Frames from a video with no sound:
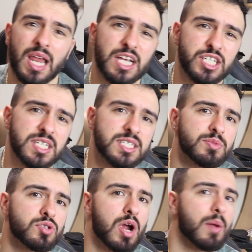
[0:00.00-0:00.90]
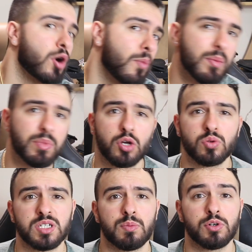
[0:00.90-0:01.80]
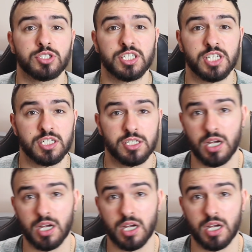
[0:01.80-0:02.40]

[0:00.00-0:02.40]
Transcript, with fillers: you like, share, subscribe, comment below some more suggestions.